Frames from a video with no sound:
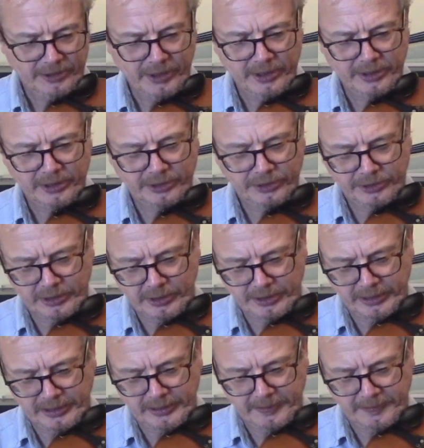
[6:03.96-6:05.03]
So it's a
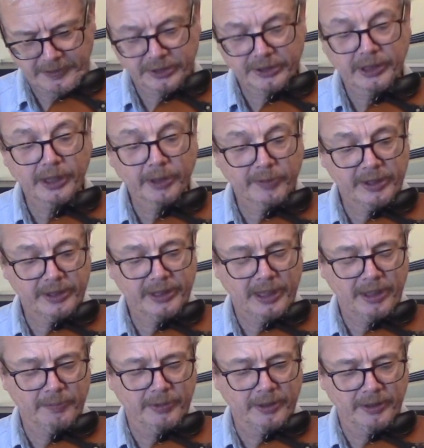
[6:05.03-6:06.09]
stutter starting with a
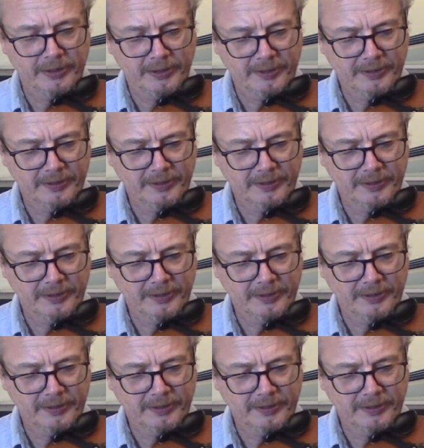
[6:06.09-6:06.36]
down bow,